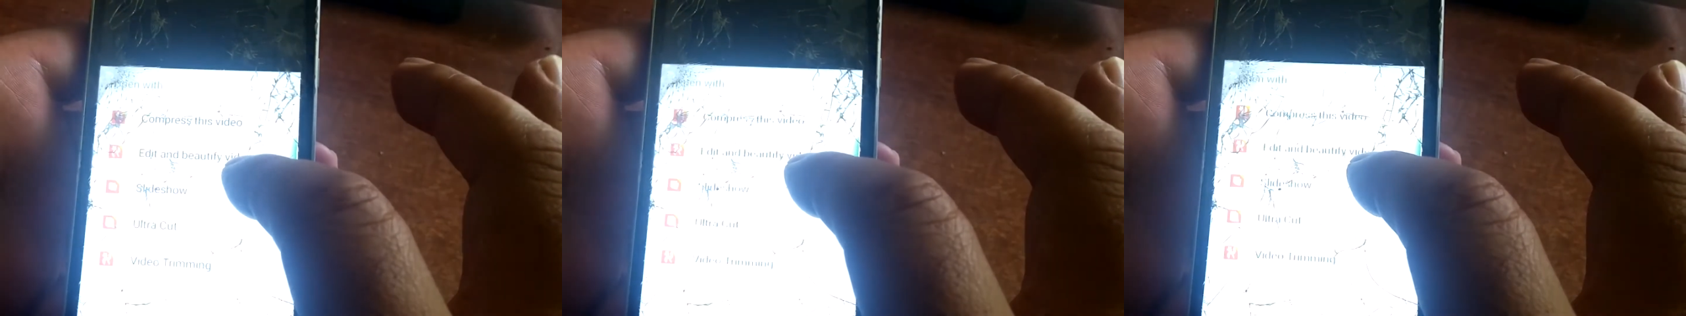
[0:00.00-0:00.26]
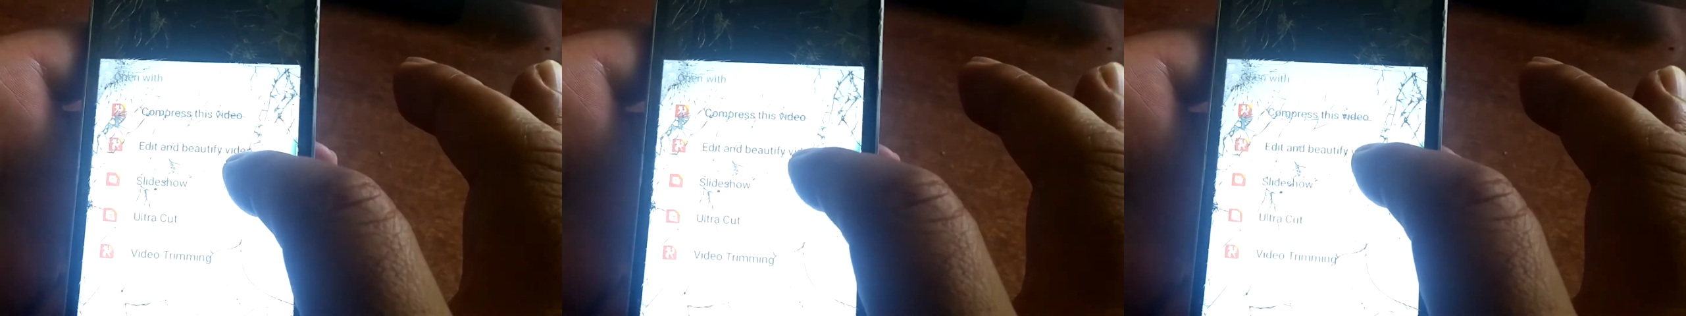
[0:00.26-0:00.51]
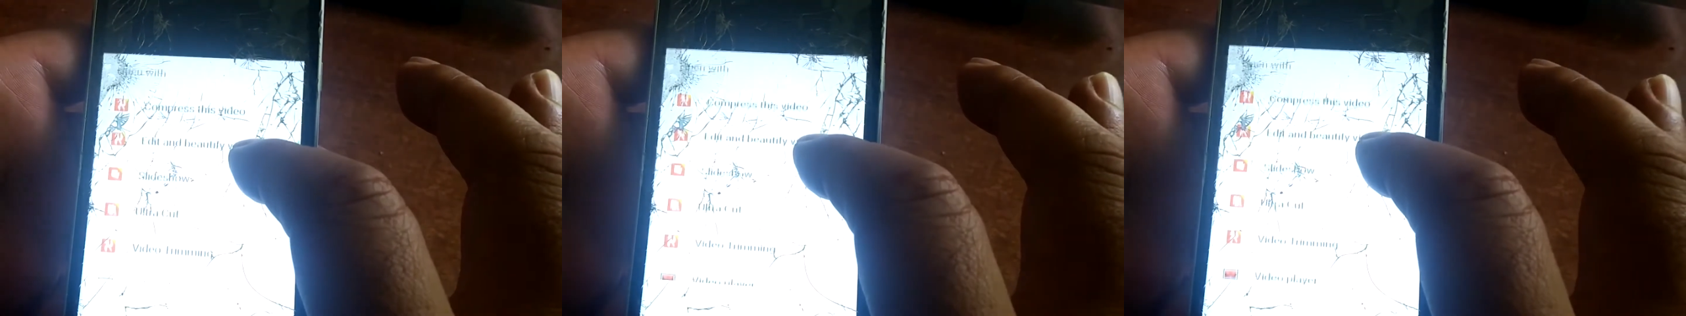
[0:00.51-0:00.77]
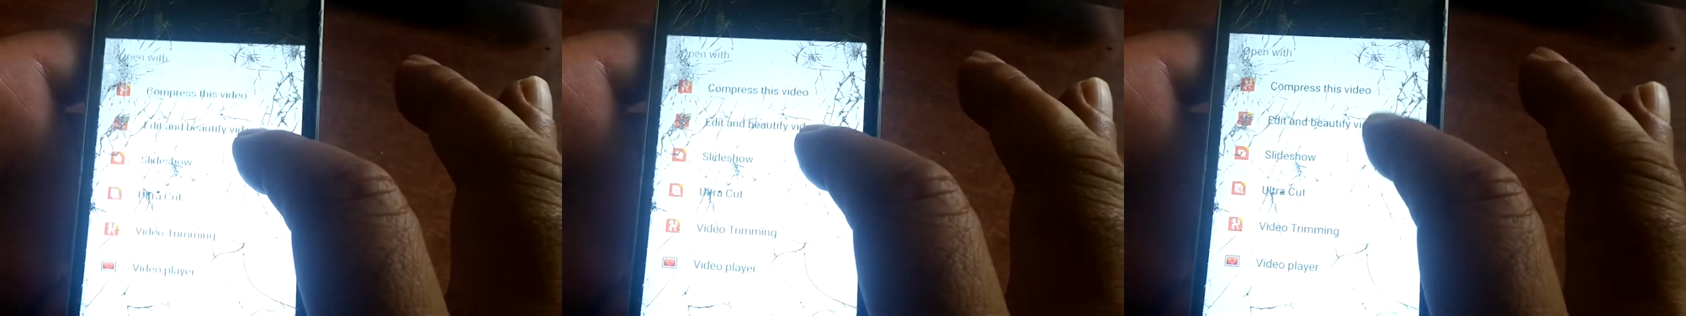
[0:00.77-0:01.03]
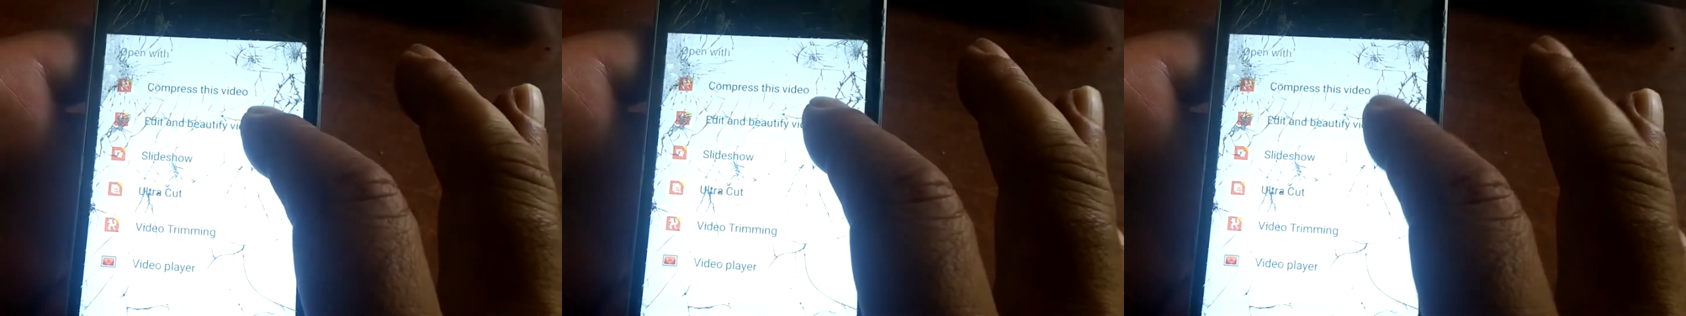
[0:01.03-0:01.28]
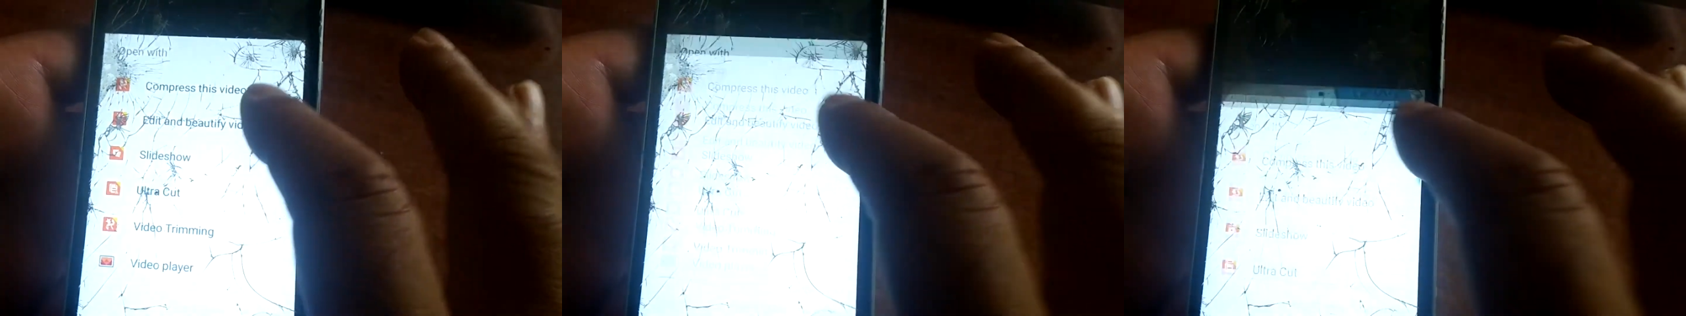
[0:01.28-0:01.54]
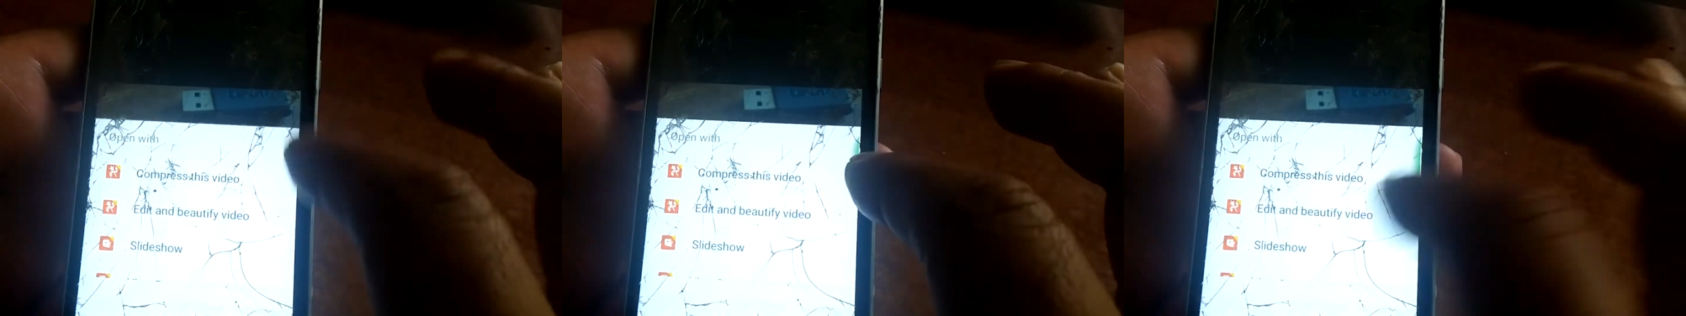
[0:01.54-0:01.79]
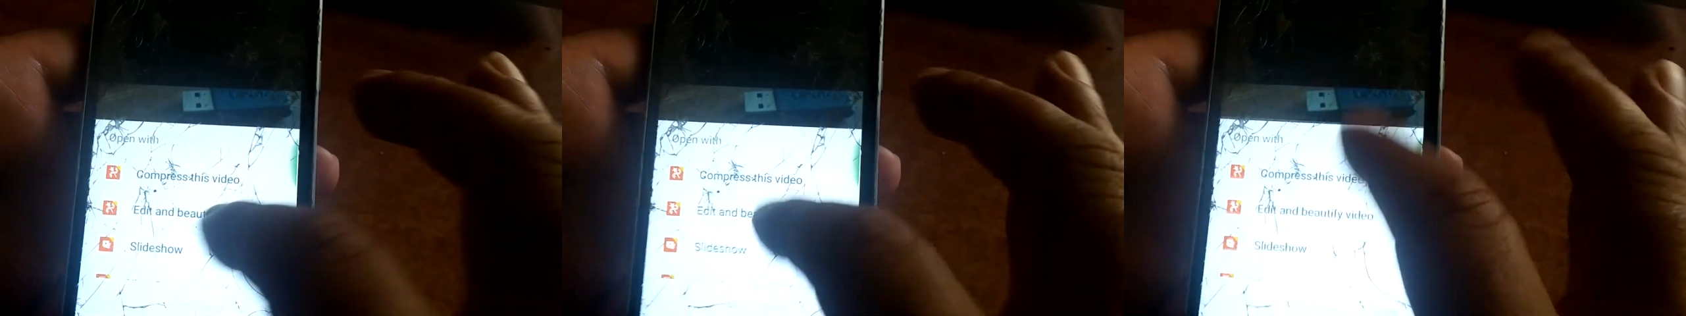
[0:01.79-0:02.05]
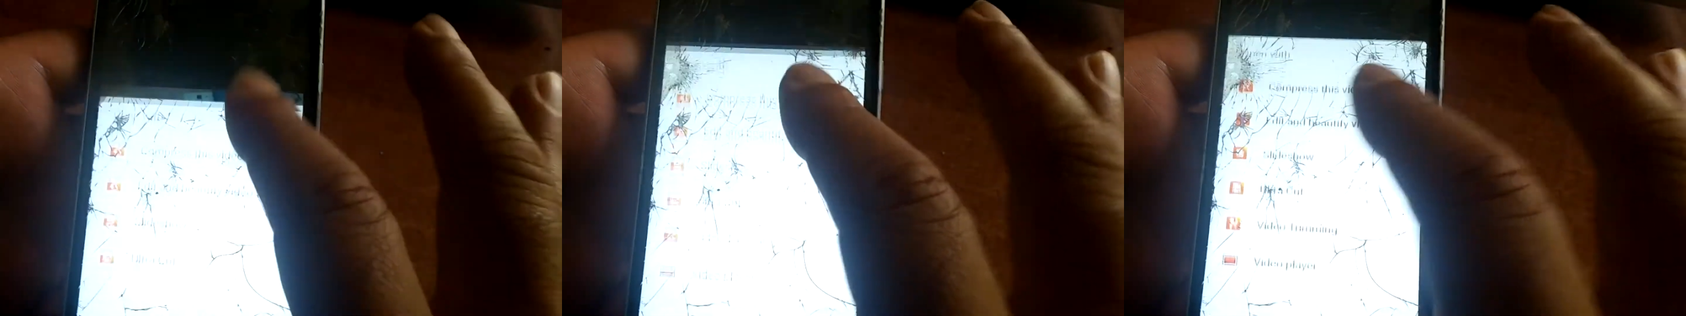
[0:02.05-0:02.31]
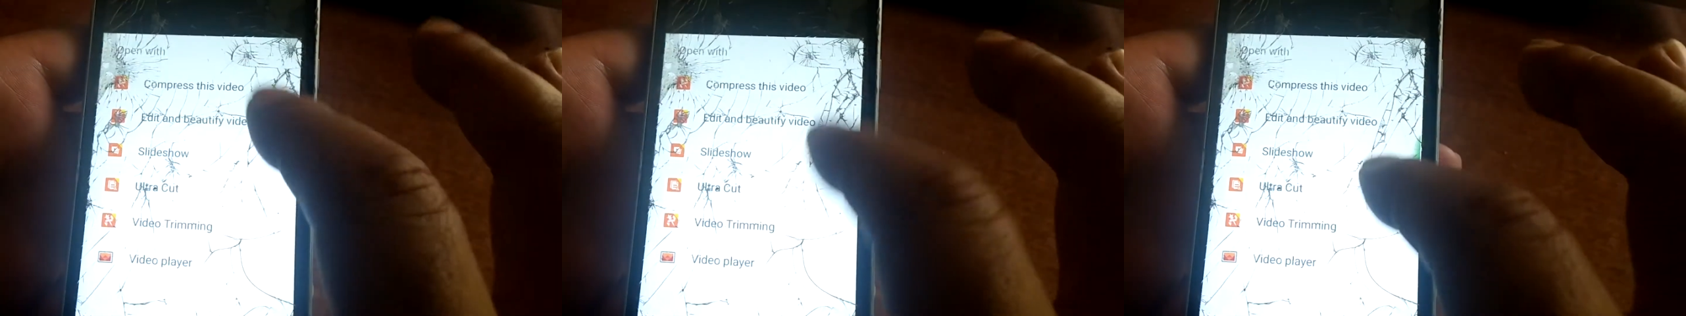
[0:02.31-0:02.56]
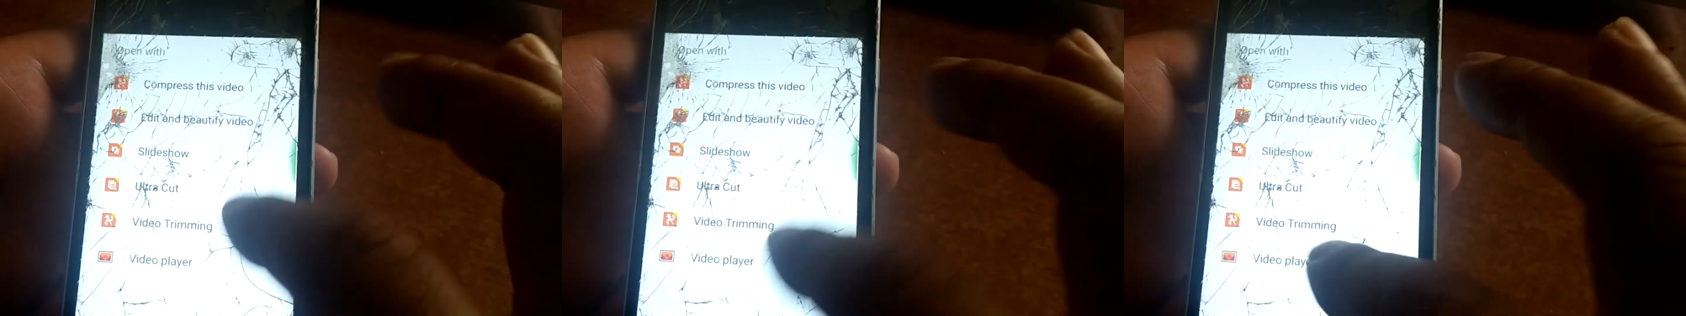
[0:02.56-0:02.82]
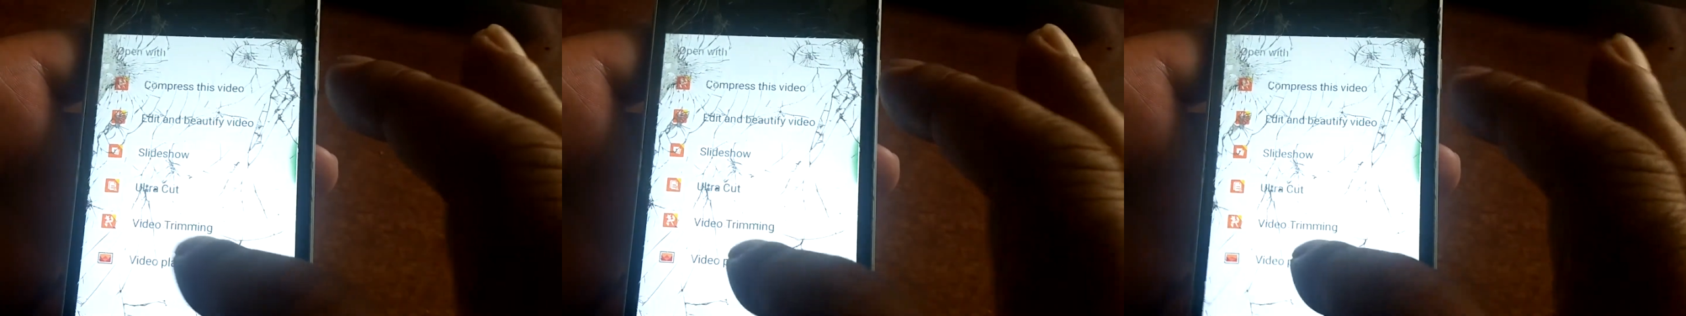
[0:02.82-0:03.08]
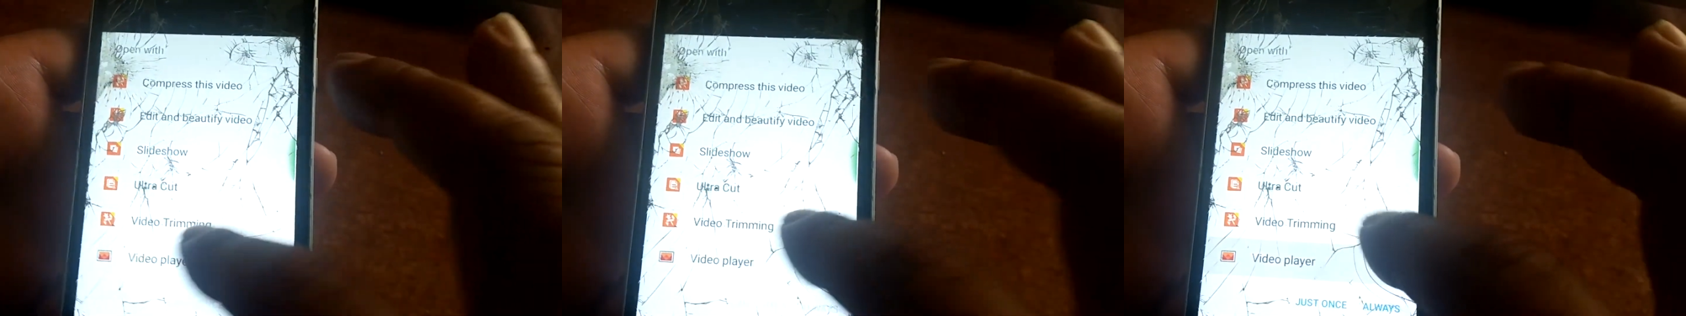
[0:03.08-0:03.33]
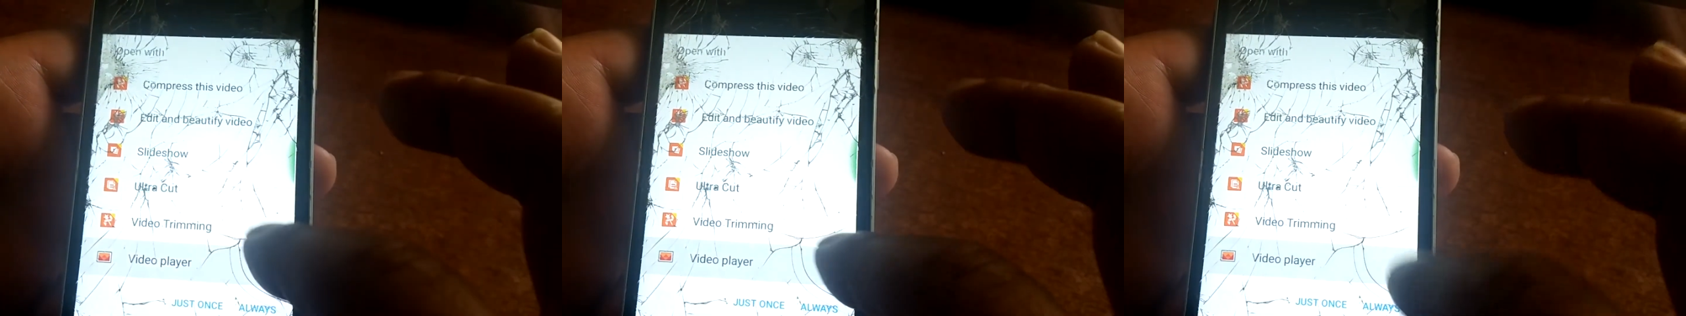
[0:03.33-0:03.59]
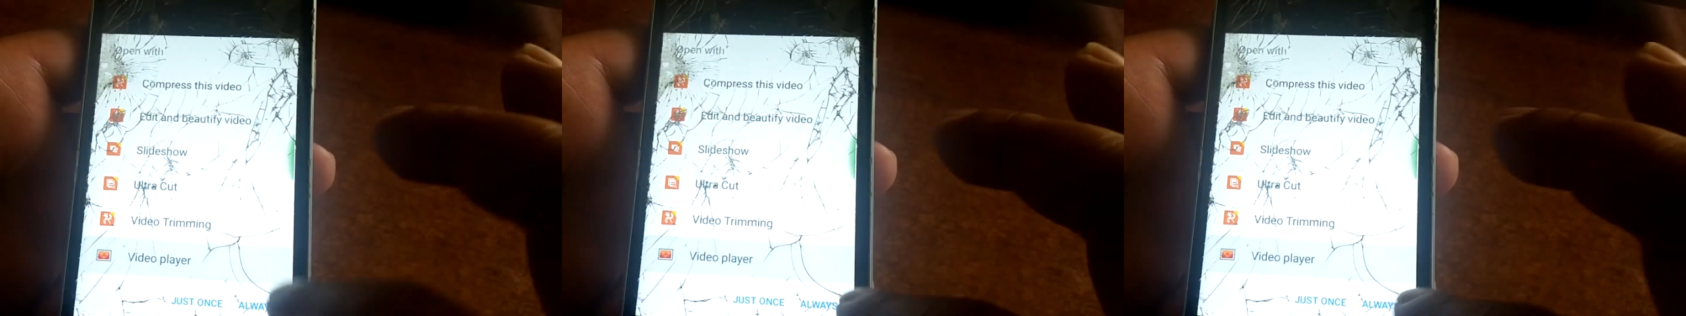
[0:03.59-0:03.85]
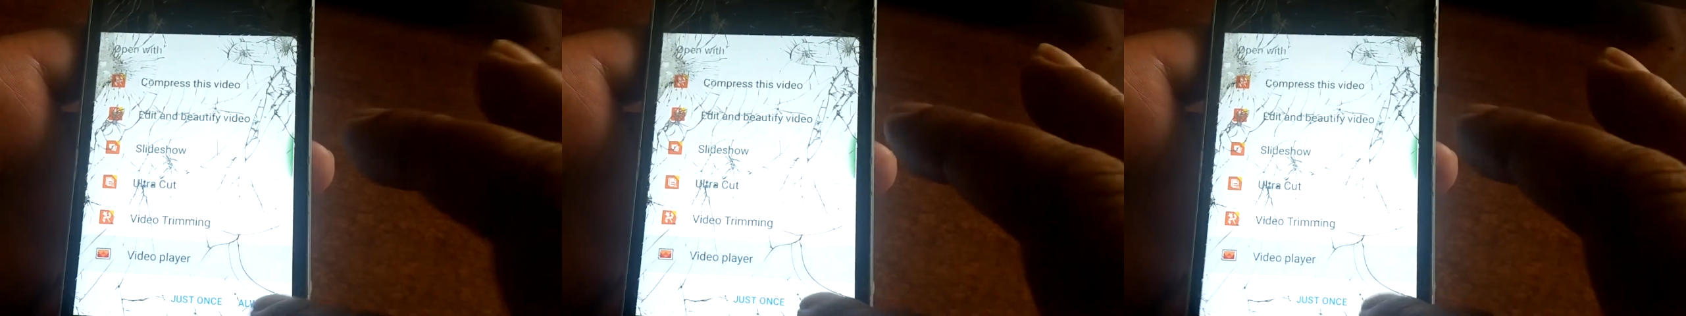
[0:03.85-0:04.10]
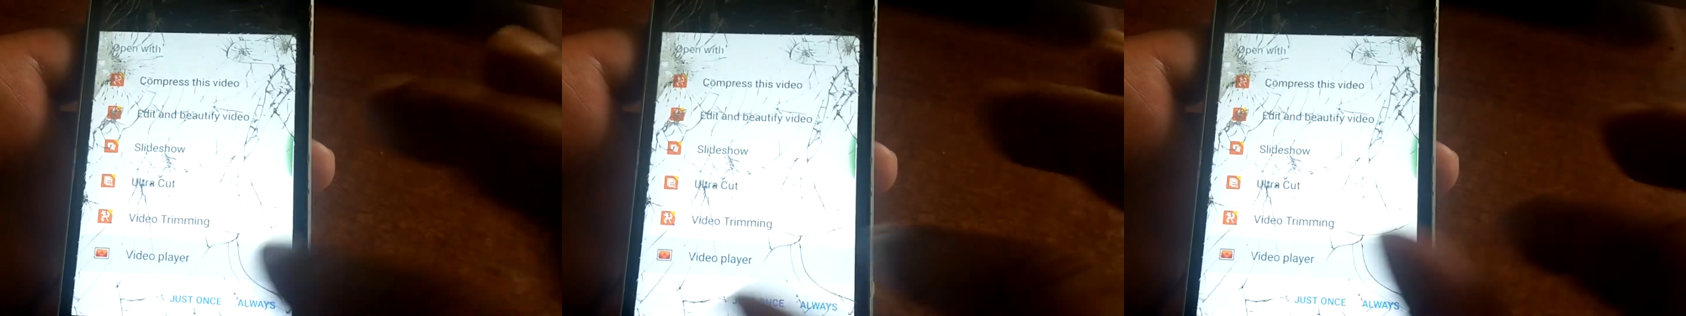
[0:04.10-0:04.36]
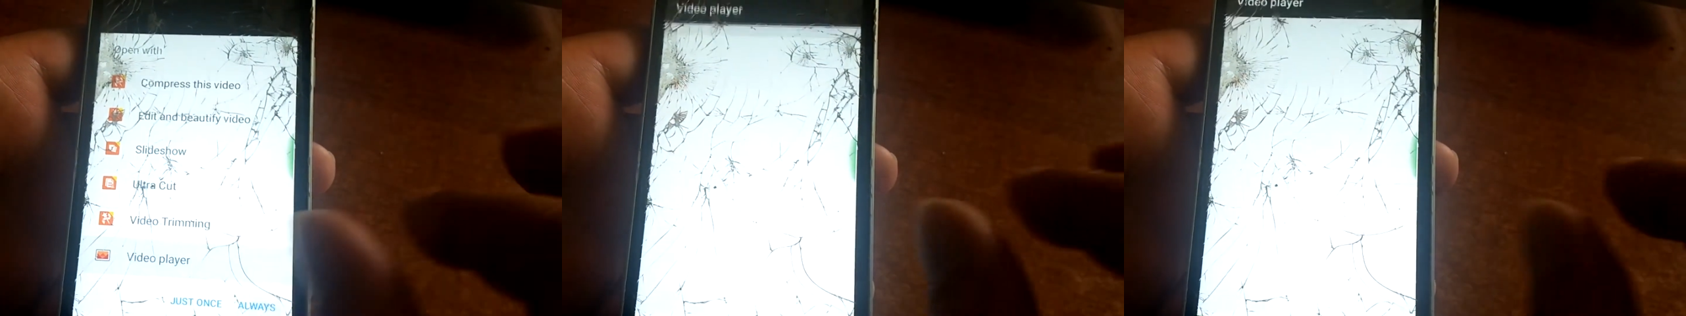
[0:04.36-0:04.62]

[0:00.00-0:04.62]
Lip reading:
(no speaker visible)